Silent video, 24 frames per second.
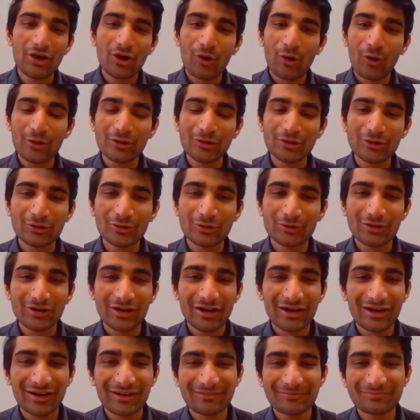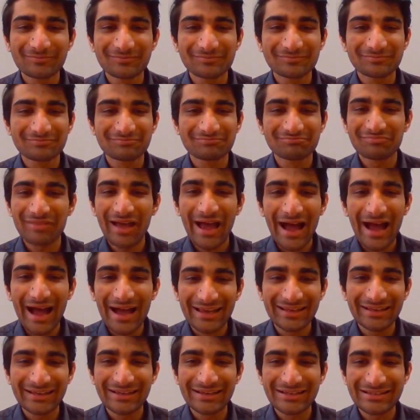Although
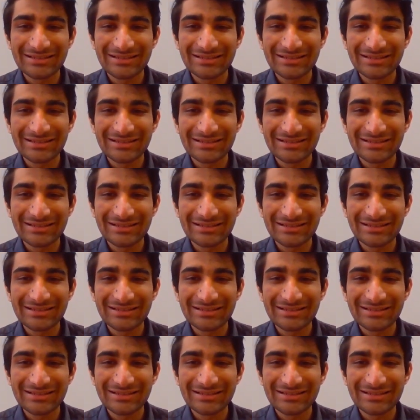hacking